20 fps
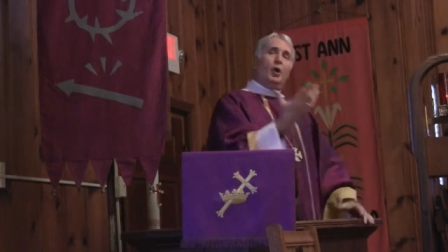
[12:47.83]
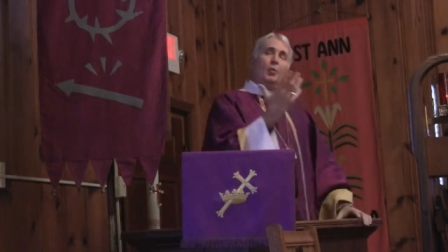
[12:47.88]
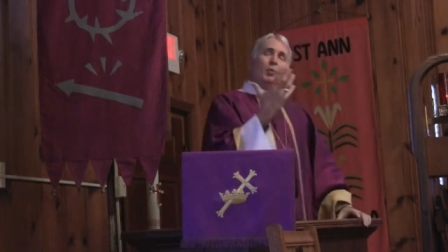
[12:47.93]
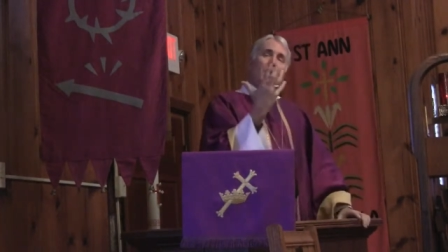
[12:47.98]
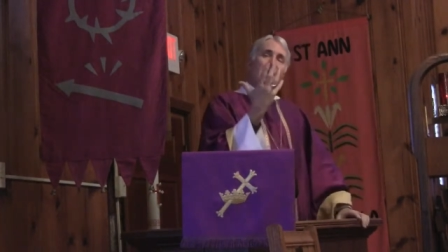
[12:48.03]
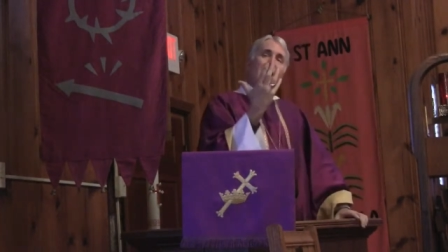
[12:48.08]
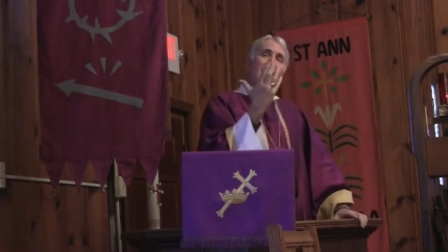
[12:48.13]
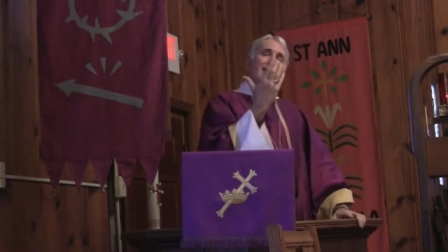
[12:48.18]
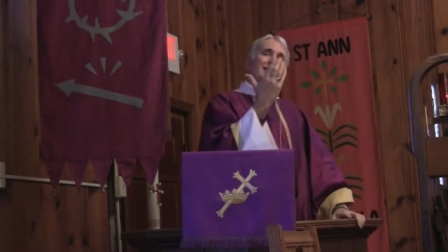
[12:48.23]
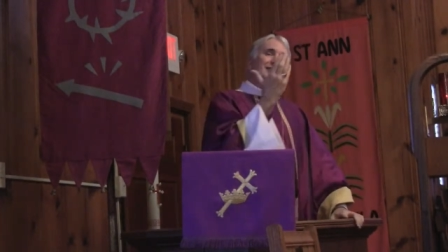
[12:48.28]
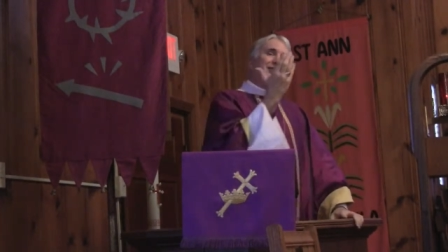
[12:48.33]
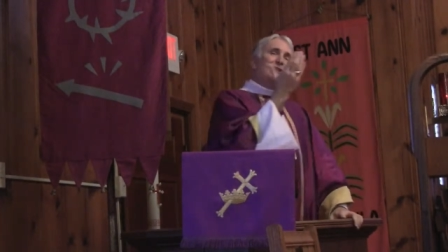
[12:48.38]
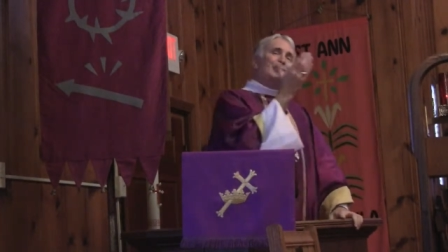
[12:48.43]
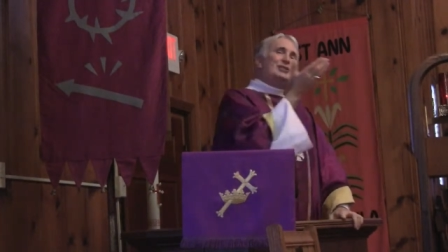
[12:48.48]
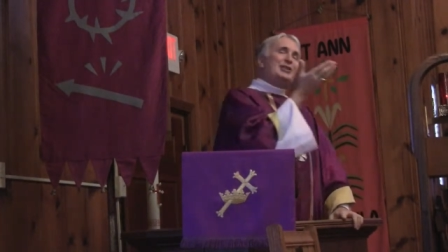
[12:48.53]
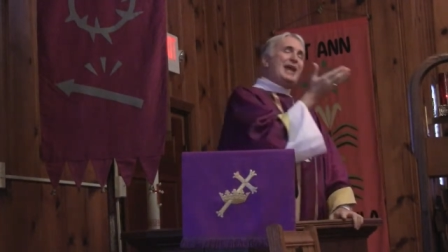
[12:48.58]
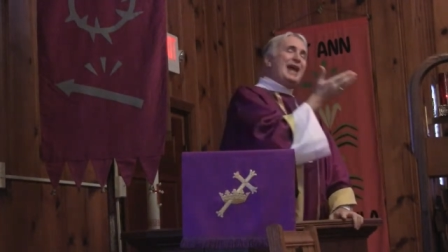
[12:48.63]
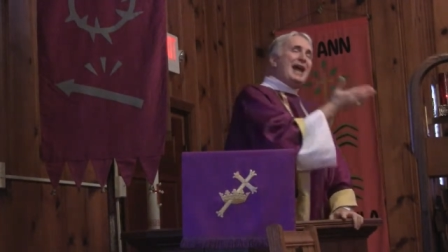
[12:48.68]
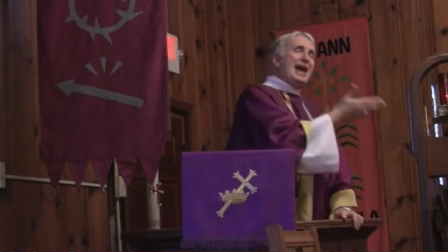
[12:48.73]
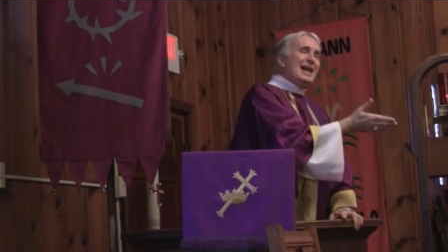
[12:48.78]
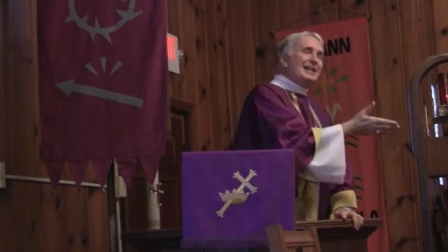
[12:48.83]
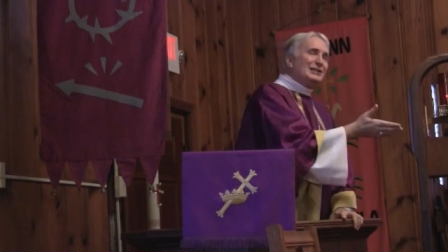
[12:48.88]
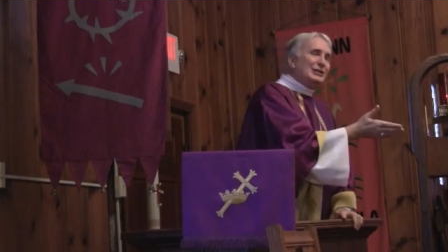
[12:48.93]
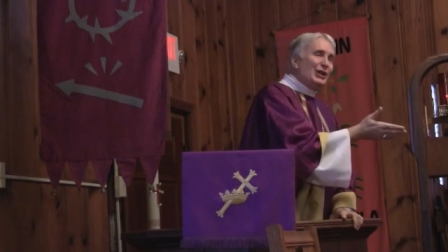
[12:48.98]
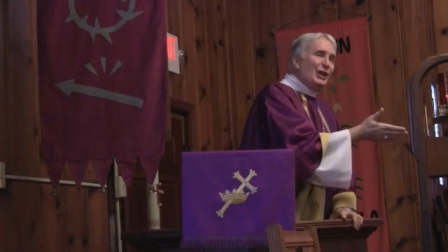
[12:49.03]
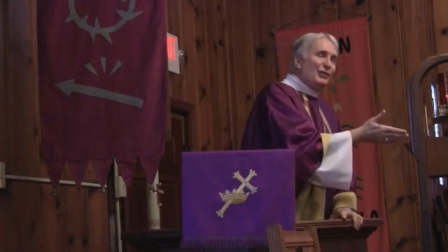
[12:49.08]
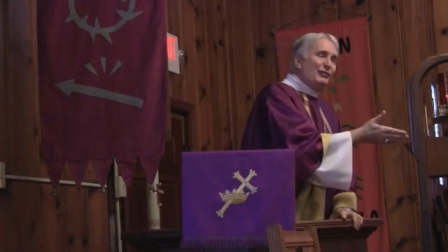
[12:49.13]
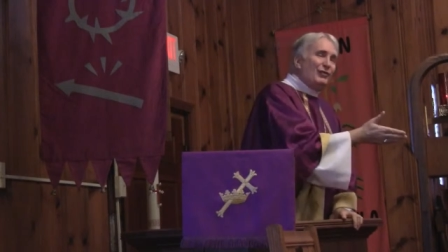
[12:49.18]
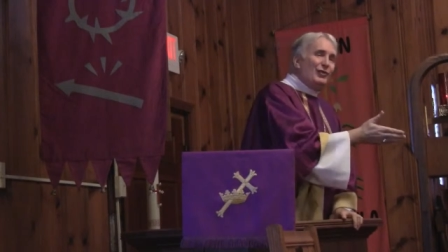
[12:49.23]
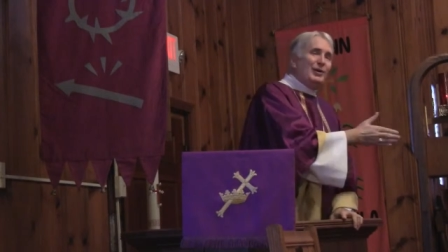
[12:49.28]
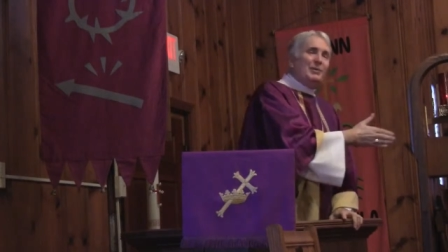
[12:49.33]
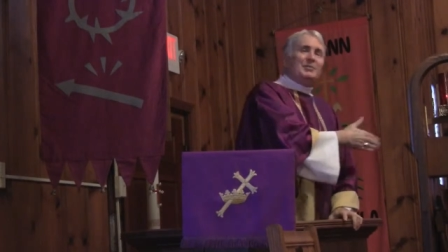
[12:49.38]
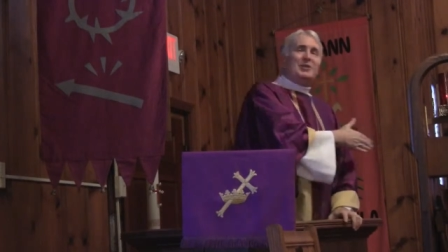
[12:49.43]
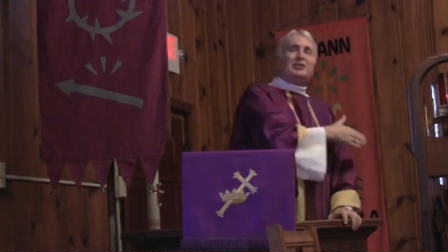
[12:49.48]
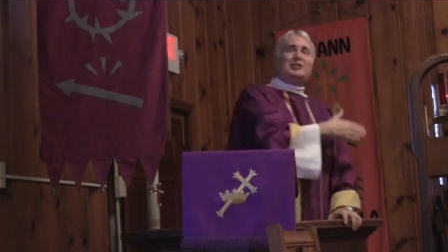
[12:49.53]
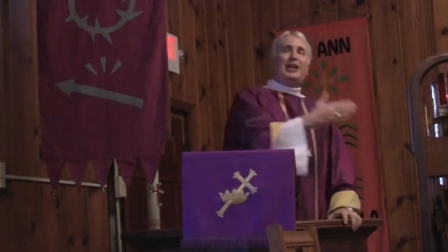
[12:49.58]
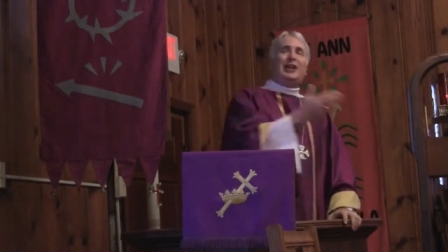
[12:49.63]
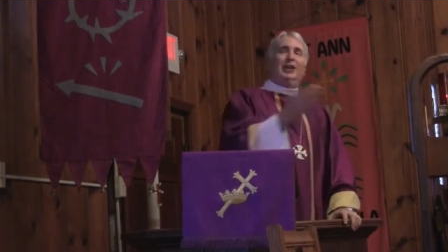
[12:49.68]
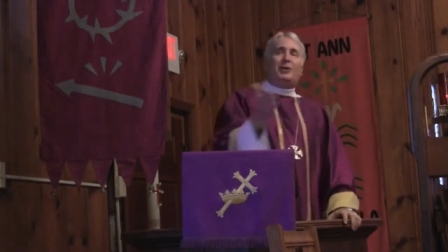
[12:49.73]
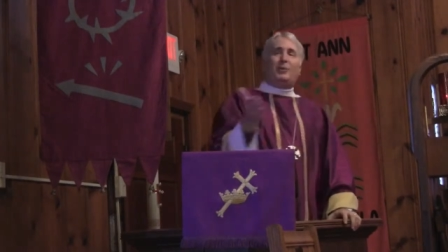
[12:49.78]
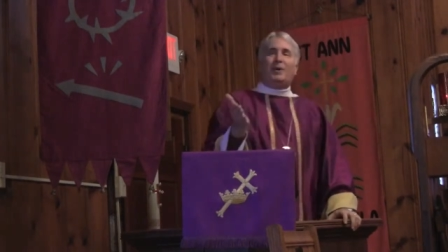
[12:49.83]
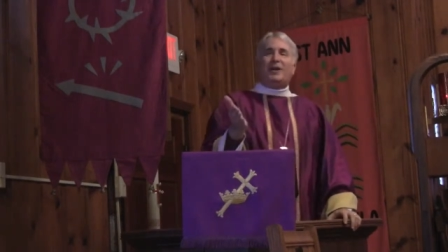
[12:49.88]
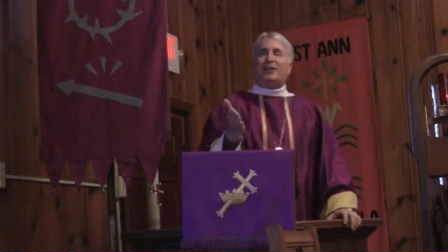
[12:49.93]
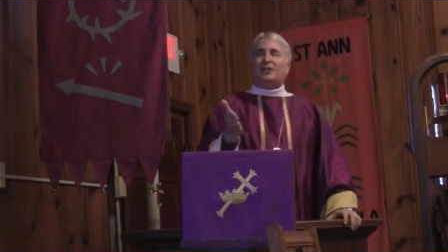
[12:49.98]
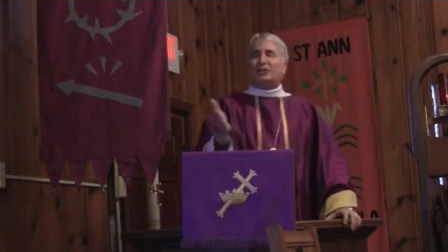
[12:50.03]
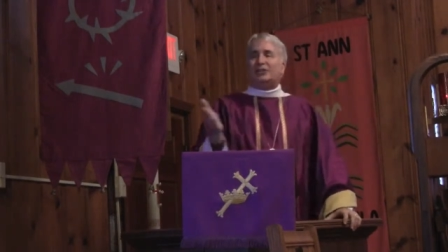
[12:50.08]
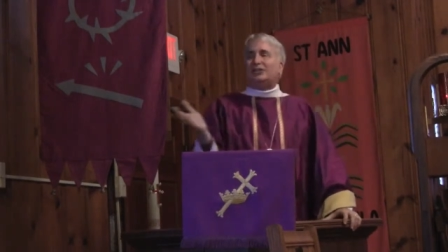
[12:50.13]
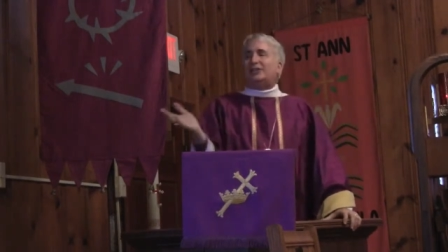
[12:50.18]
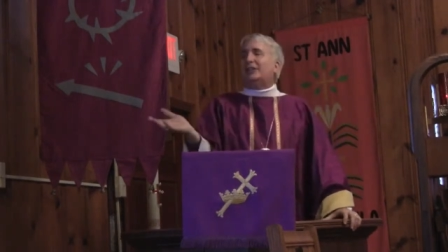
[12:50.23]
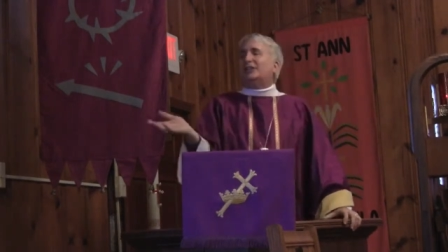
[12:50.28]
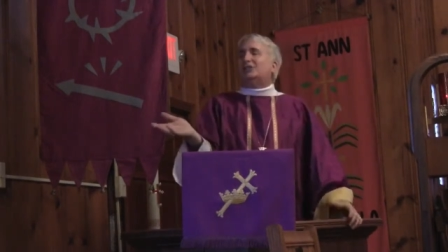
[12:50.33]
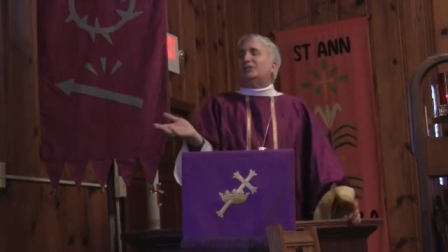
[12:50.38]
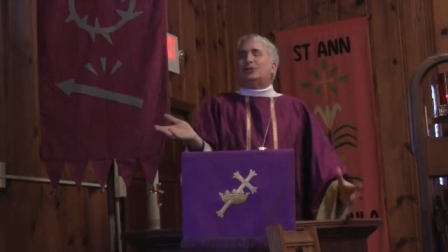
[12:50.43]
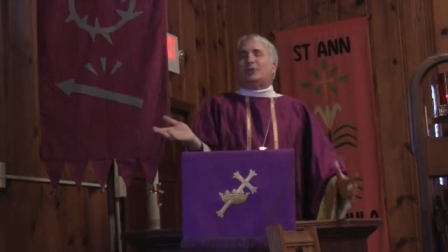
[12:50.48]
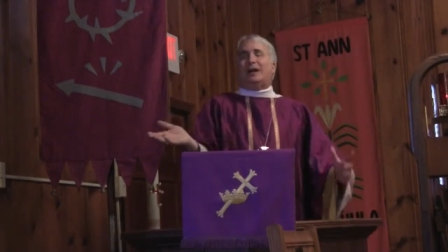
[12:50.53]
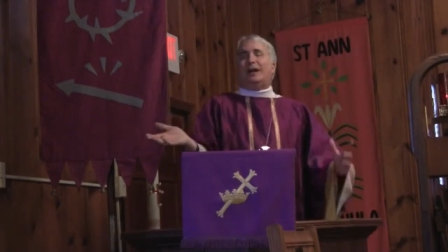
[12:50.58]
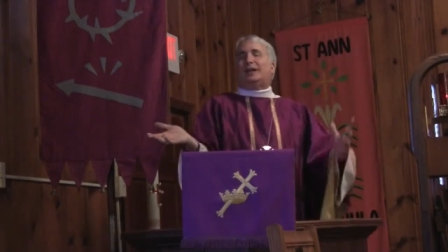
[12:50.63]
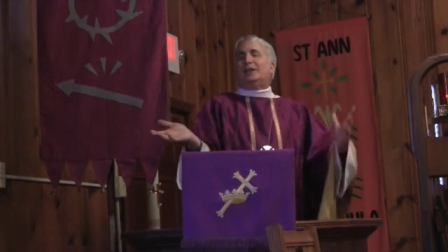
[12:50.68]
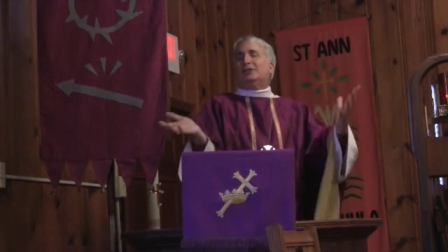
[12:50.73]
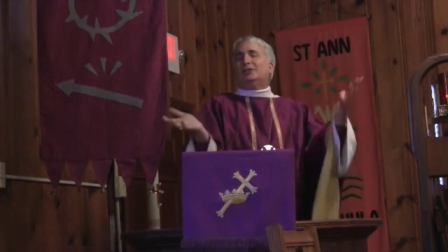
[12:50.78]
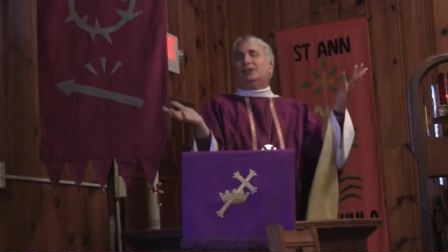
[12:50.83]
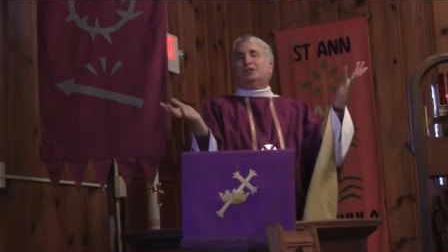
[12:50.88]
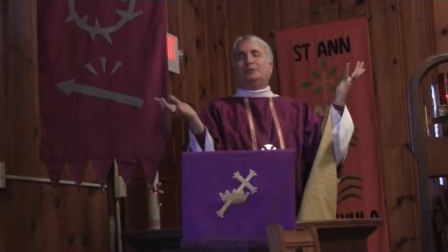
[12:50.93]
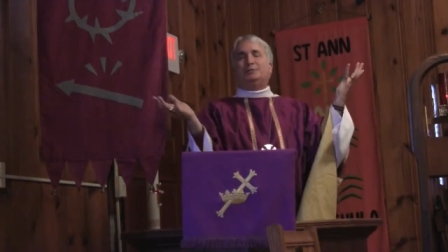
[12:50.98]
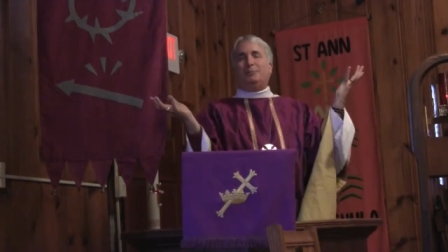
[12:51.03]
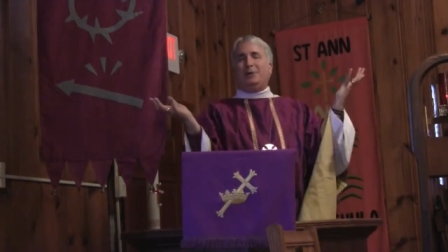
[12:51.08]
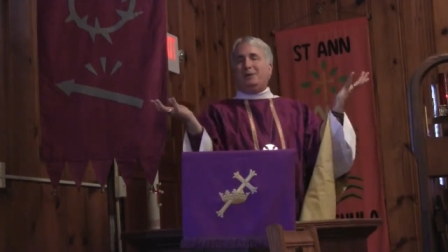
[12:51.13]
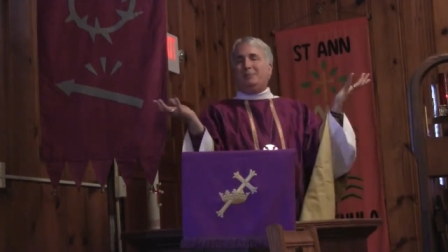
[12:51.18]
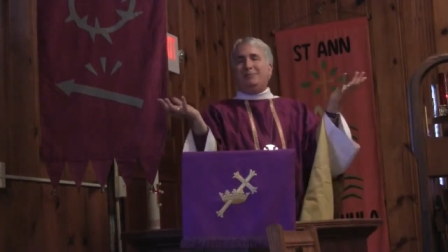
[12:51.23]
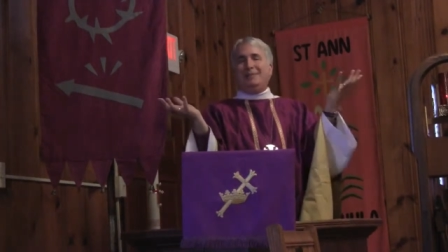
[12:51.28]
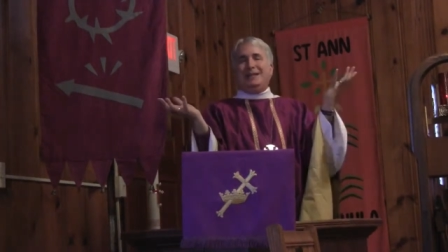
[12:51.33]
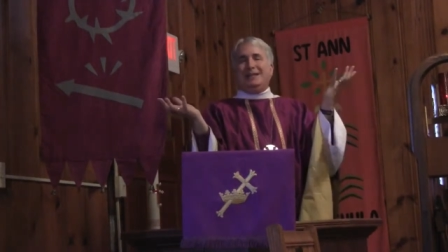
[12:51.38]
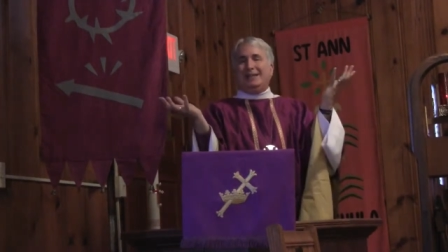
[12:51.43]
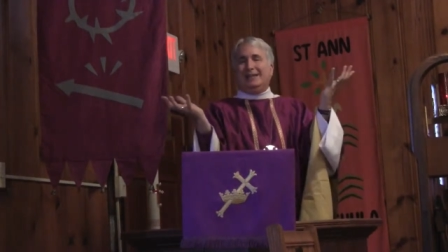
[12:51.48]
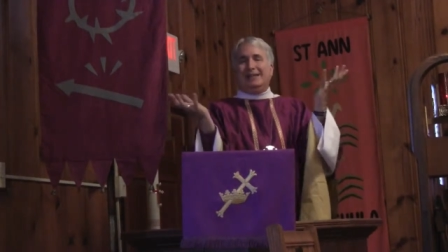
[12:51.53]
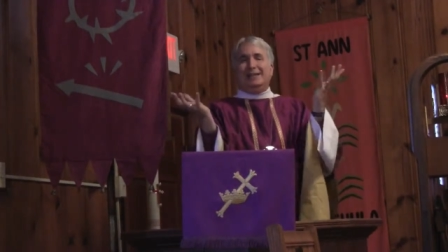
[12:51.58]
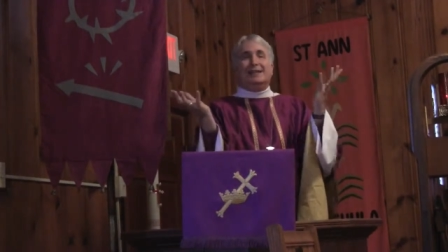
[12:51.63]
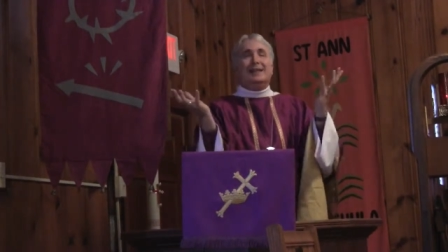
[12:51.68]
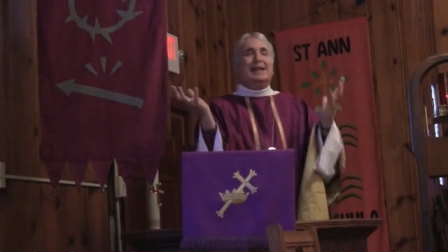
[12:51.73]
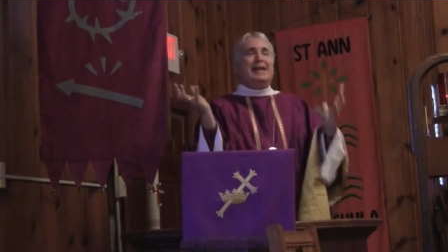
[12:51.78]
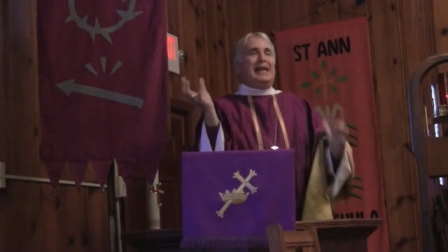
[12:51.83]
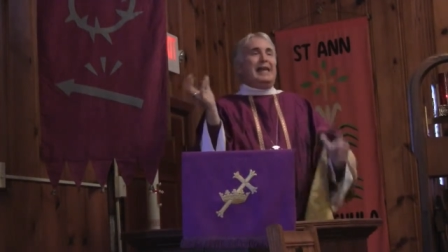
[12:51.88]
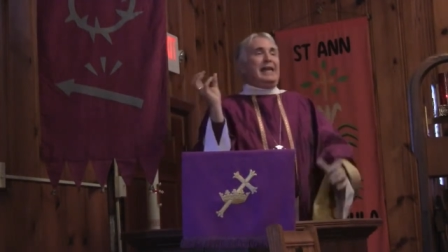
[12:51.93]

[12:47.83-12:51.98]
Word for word: we're not just asking for Him to take away the sin so I can just be me.